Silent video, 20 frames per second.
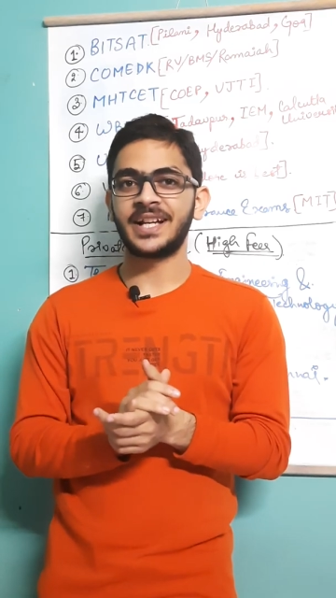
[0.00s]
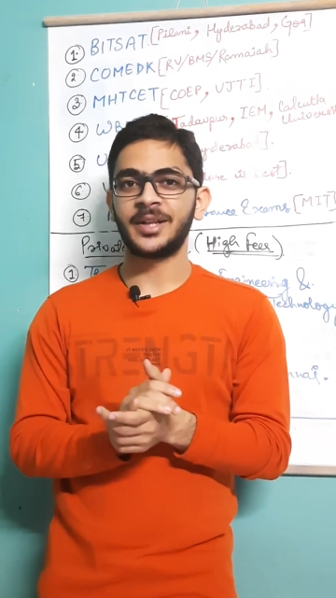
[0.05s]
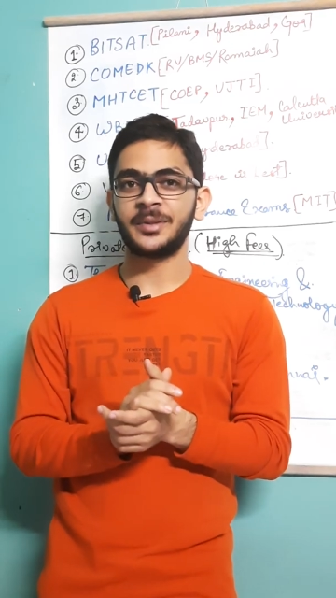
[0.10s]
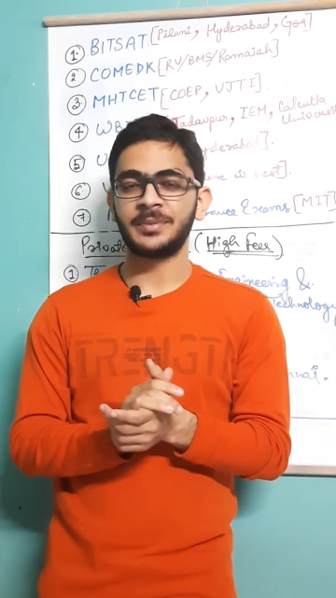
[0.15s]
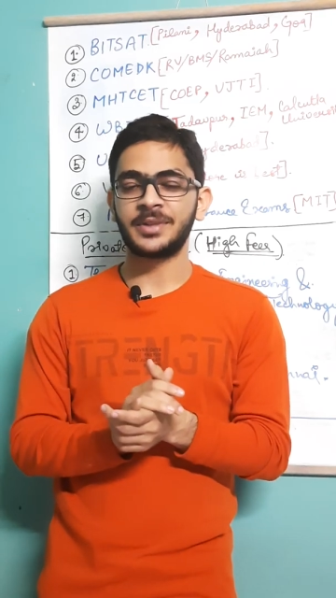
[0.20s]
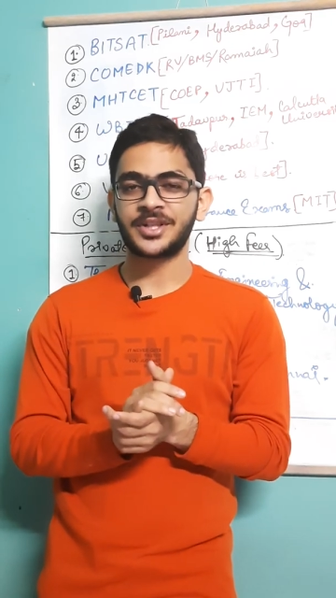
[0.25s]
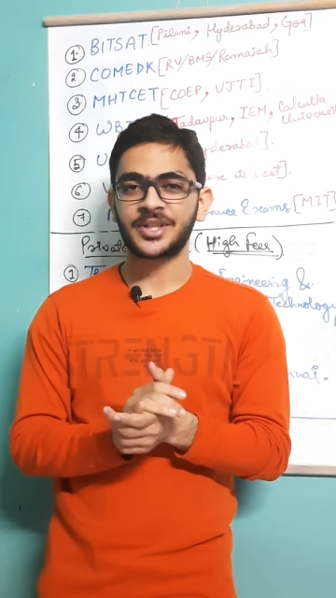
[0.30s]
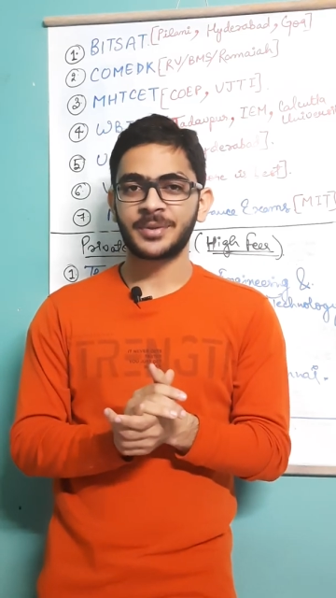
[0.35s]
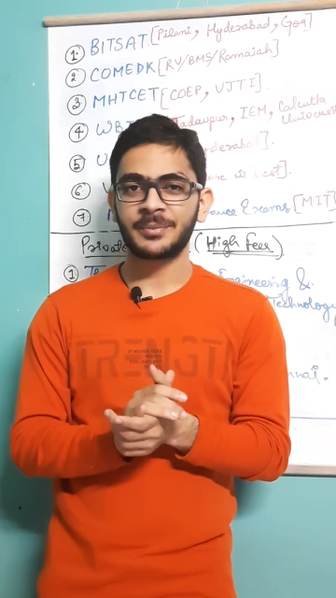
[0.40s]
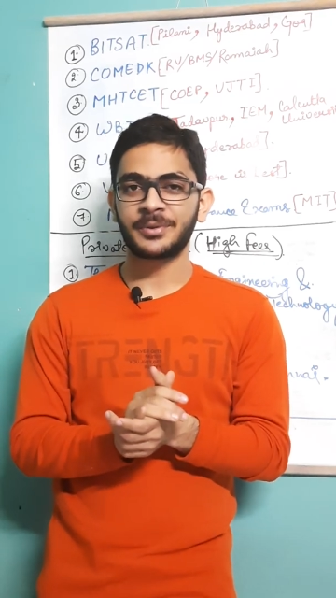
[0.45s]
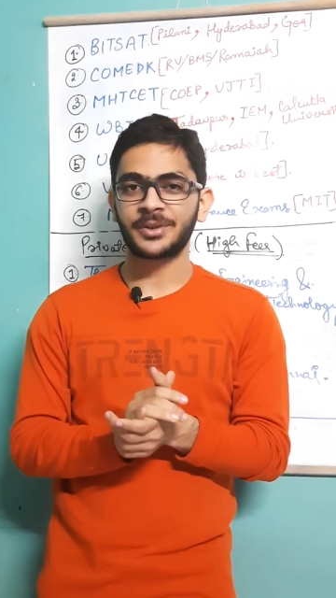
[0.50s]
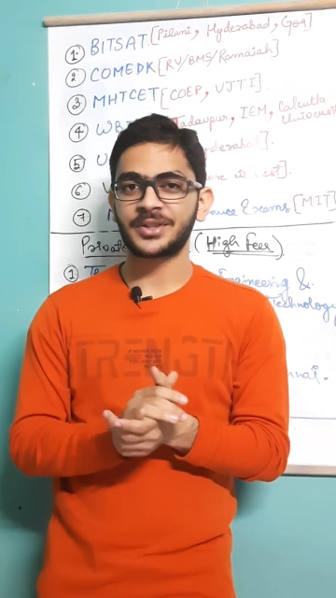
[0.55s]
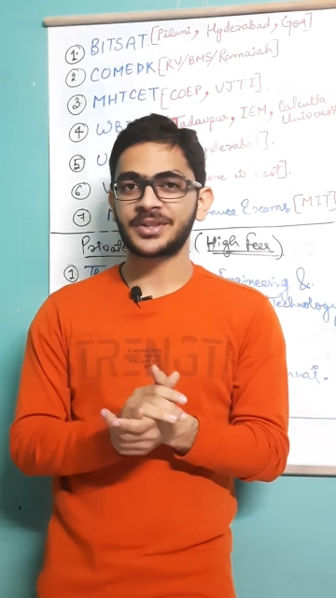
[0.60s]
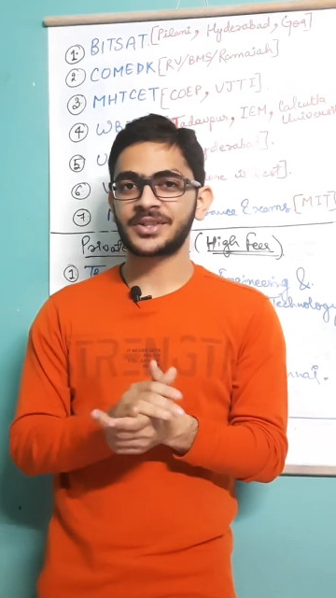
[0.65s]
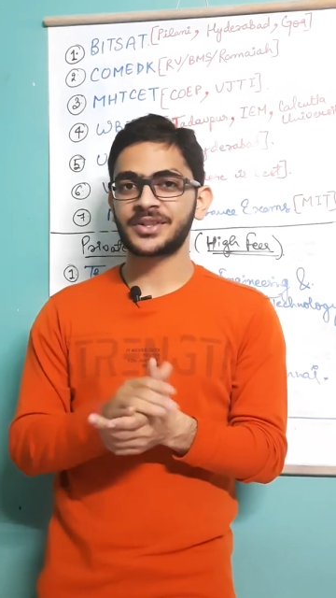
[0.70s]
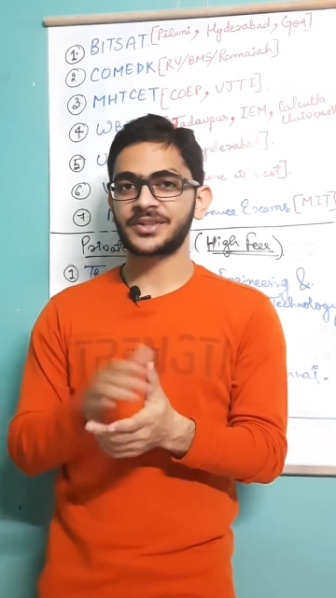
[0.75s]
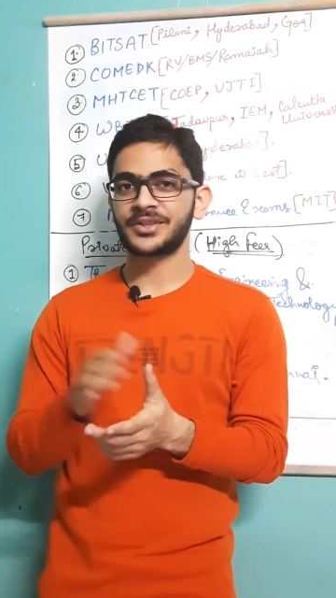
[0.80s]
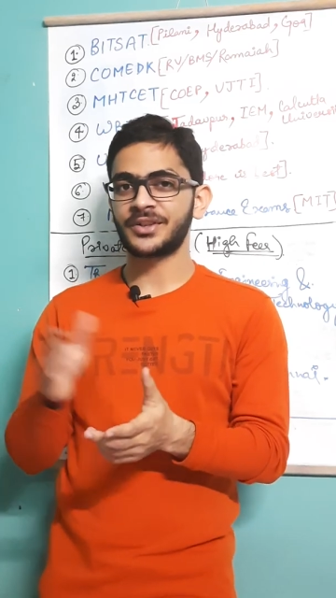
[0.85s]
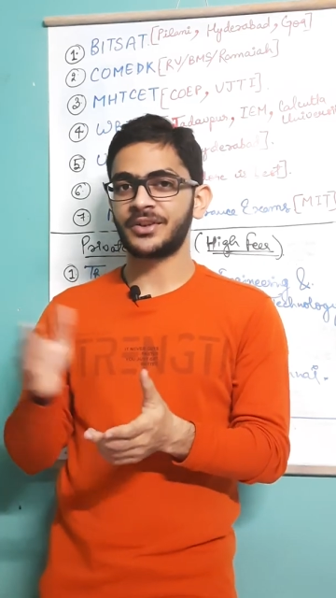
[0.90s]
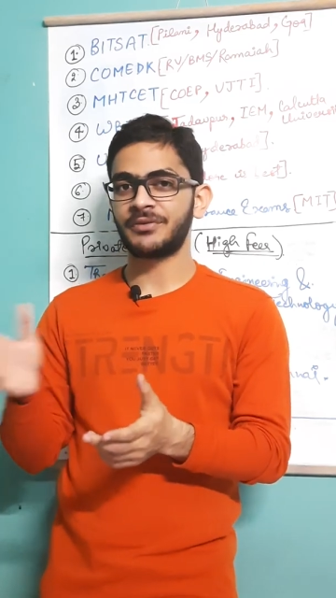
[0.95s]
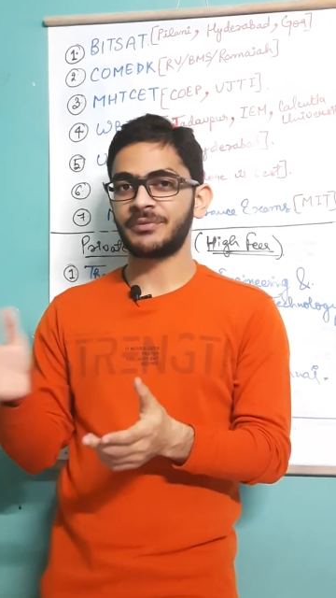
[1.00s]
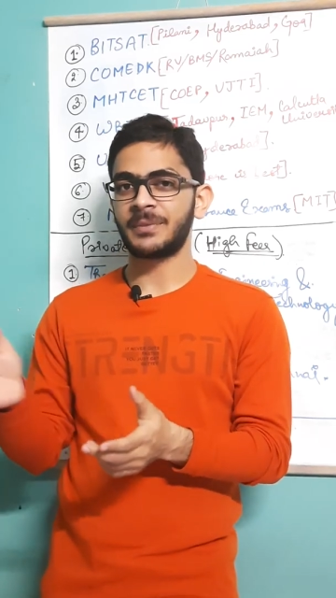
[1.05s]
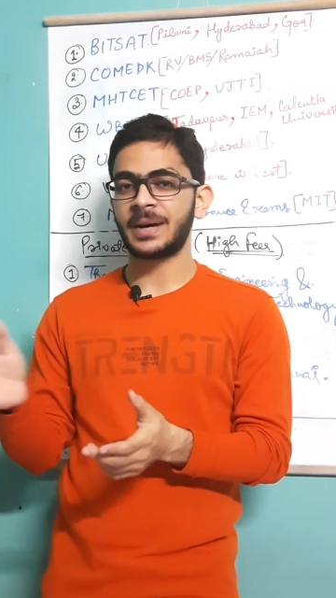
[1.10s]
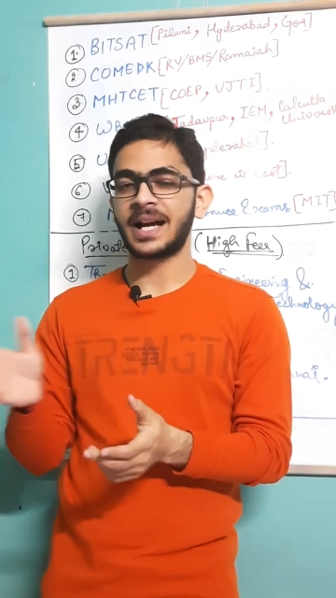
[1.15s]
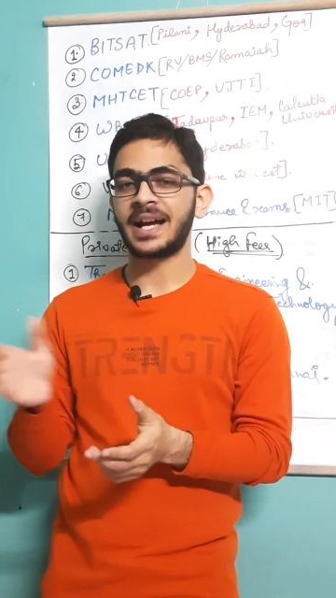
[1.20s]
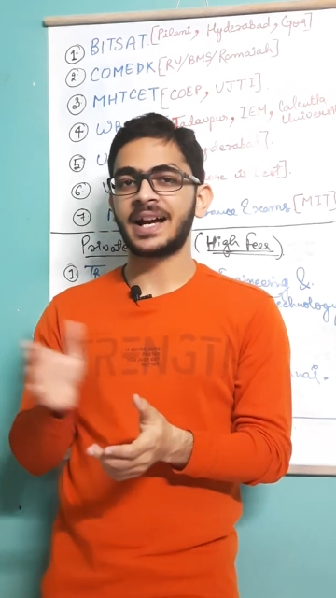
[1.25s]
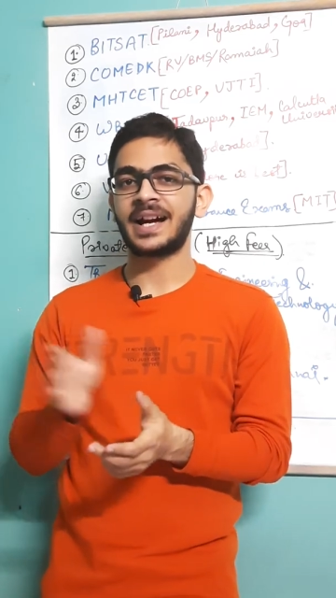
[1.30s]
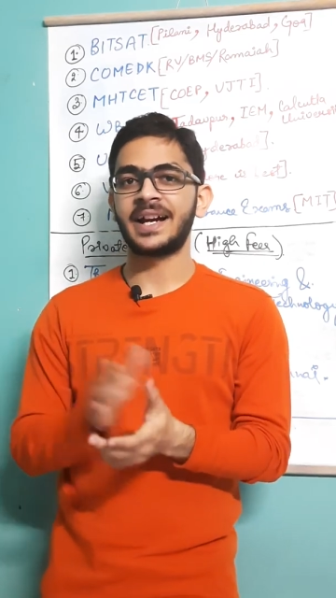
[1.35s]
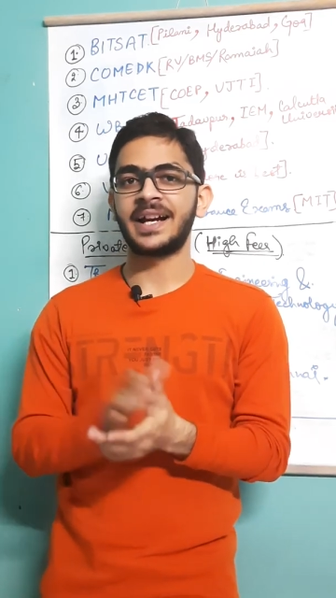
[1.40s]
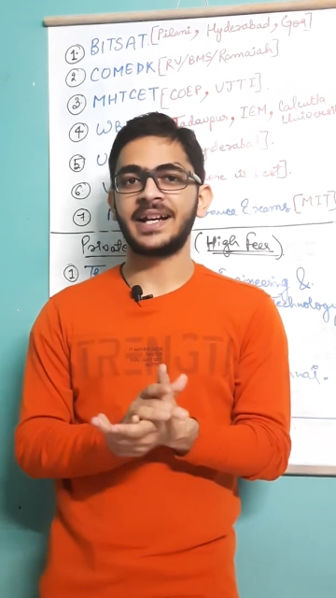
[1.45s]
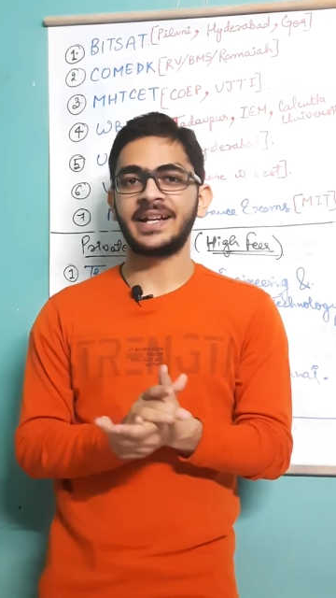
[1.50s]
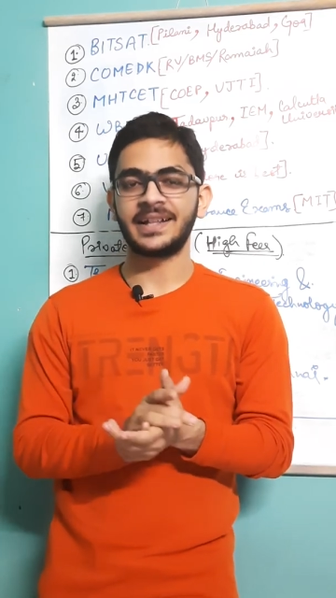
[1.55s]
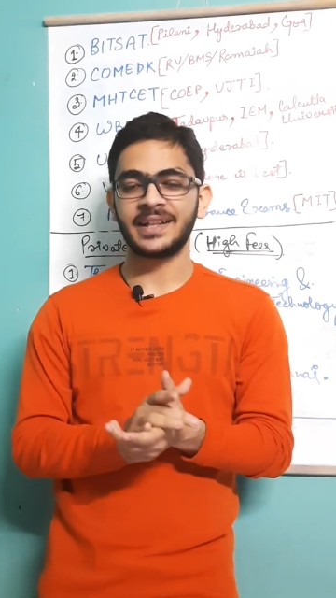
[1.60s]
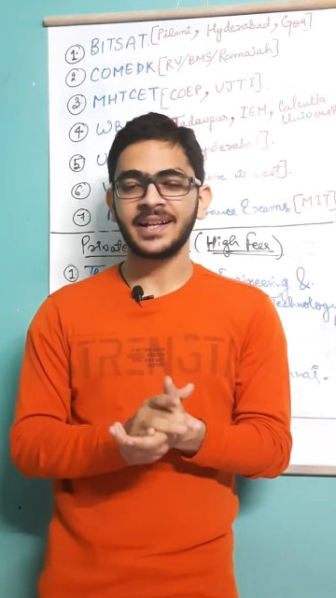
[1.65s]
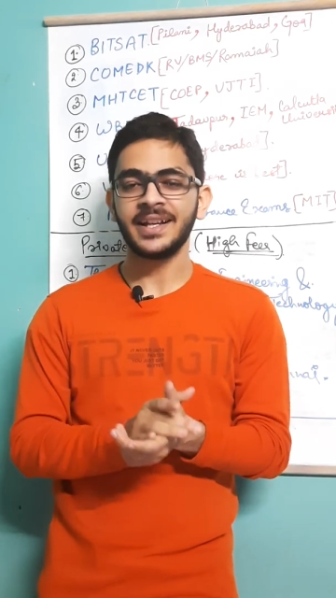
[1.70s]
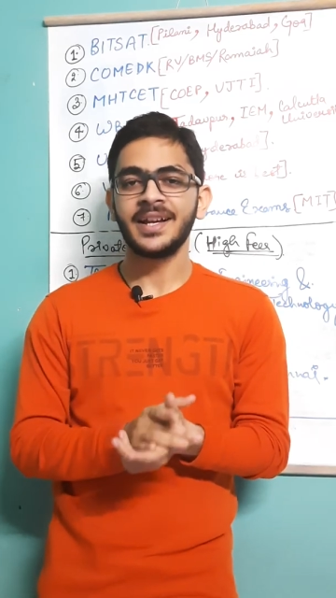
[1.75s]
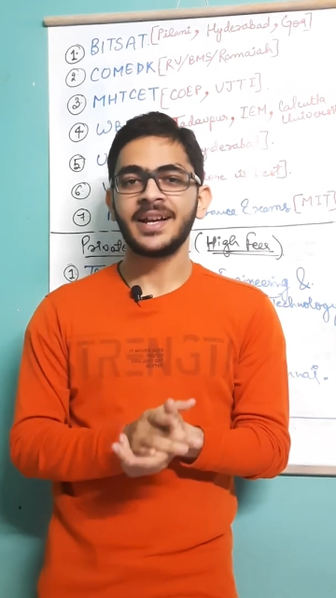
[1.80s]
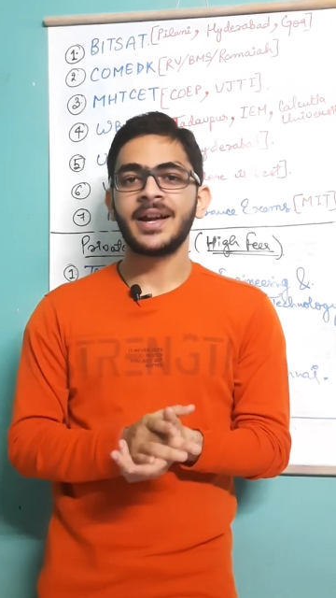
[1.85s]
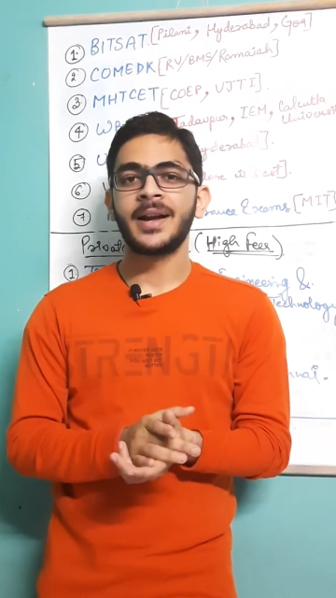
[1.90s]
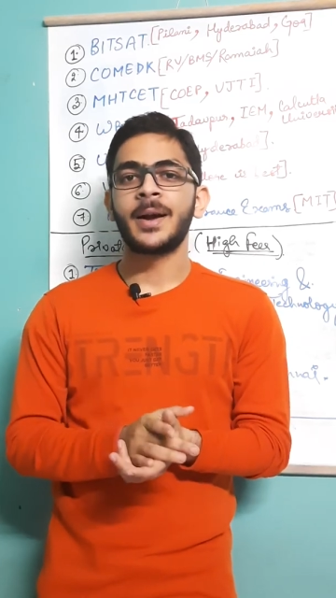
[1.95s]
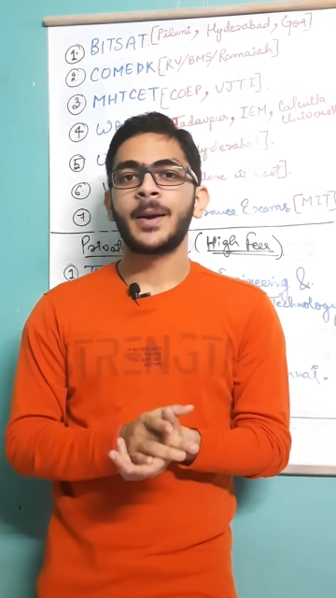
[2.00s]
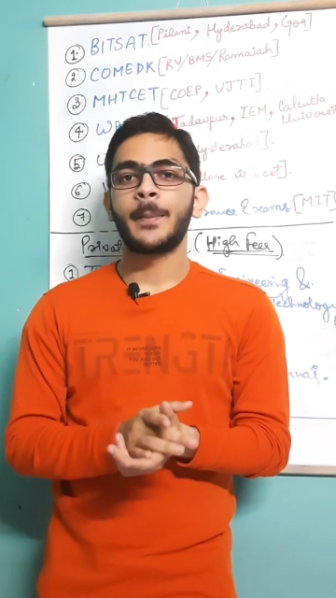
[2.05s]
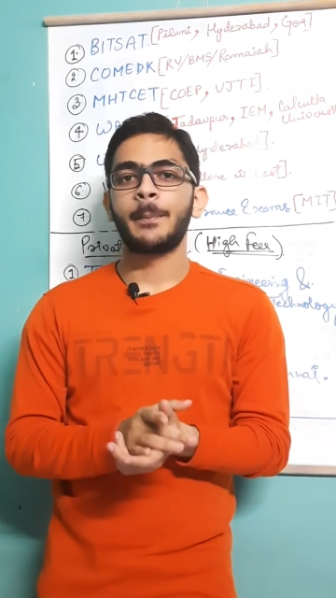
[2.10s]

admission process of my IIT,